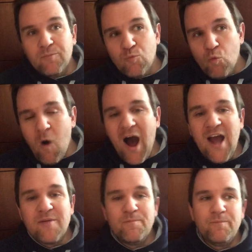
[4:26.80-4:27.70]

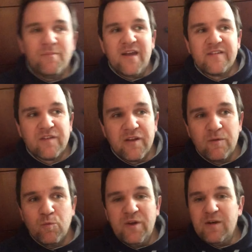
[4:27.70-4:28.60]
Why? Basically,
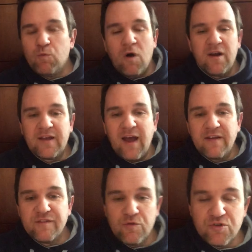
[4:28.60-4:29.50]
we didn't want a
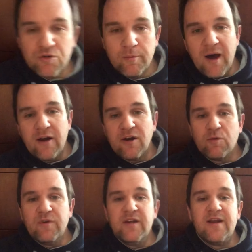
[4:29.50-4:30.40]
constitutional
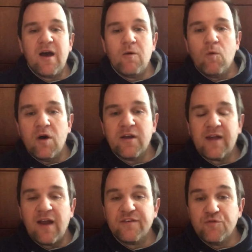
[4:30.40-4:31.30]
monarch. We did not want a
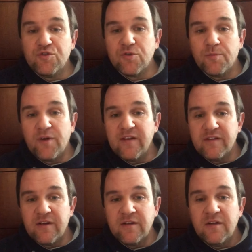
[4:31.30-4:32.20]
constitutional
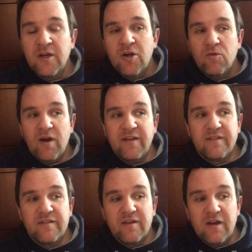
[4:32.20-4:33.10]
president, right?
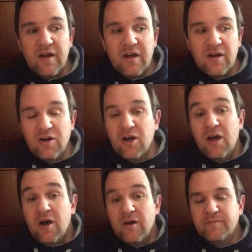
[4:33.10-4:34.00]
Or
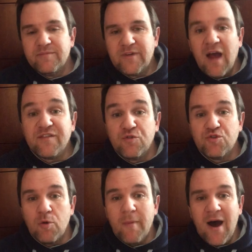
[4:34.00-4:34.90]
a
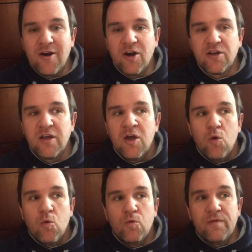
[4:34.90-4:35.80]
constitutional monarch
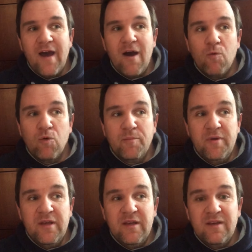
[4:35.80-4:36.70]
that would
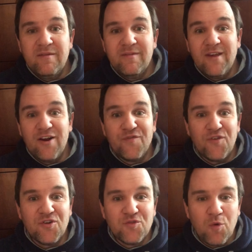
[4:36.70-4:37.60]
be there
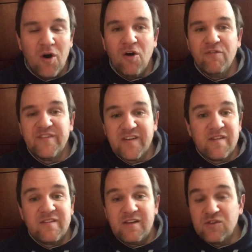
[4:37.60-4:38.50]
for 12,
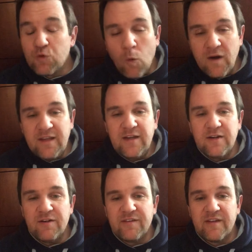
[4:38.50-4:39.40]
16, 20
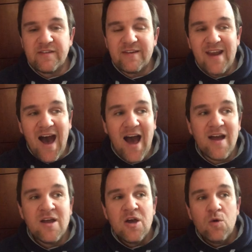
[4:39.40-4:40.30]
years. That's not
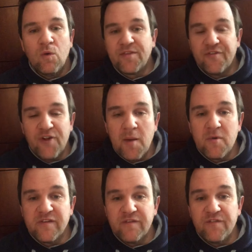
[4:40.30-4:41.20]
what the
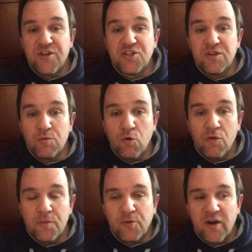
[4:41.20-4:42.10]
framers envisioned the role
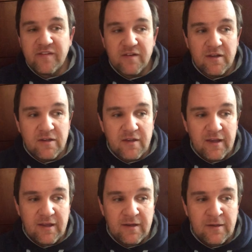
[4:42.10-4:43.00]
of the president.
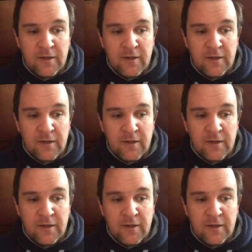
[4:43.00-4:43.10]
And,